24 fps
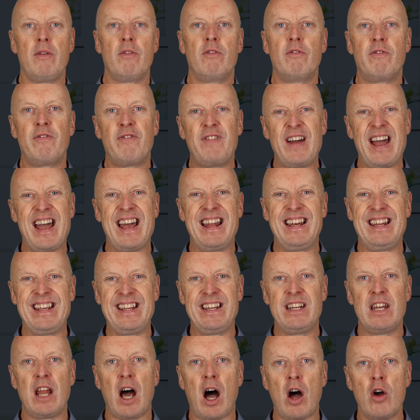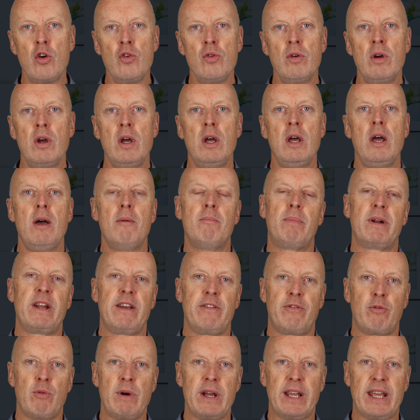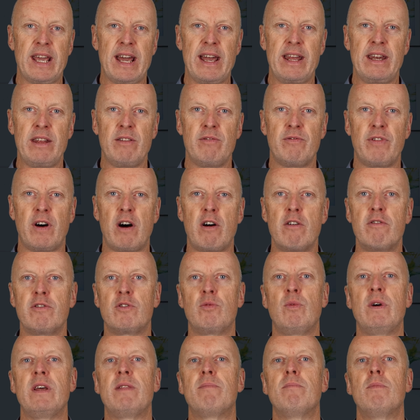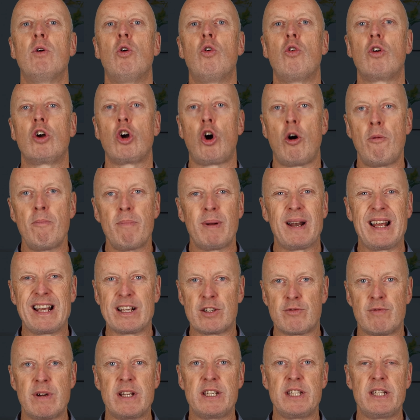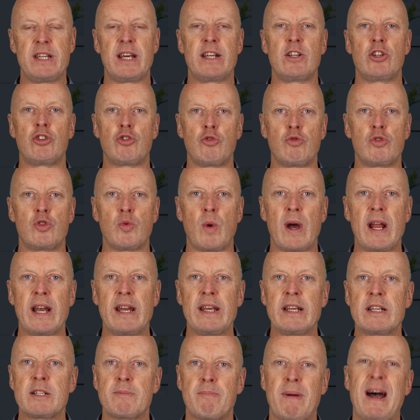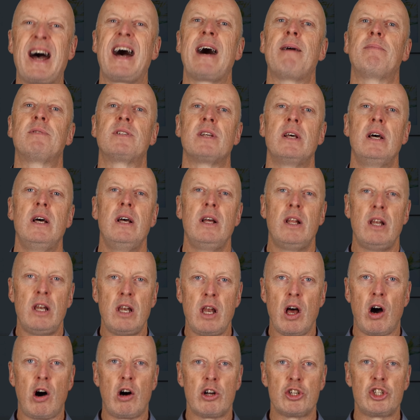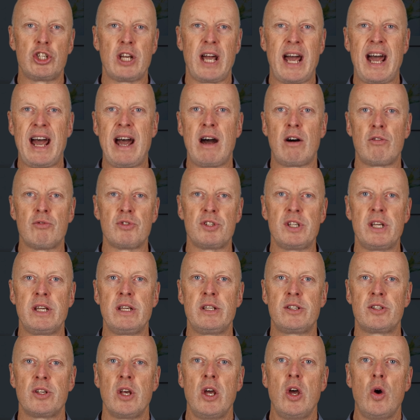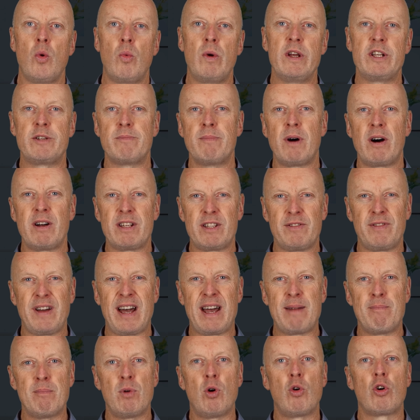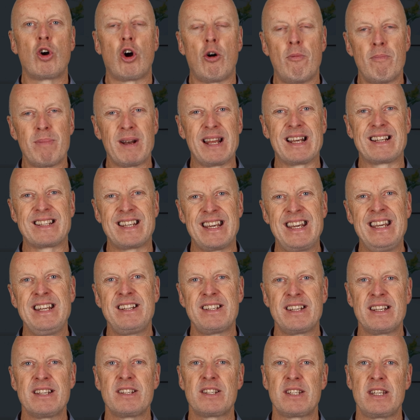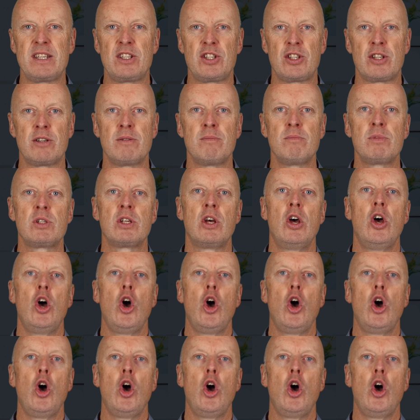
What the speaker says: fairly low. But if we're getting involved with more complex residential dwellings, perhaps larger houses which might have had more complex heating systems,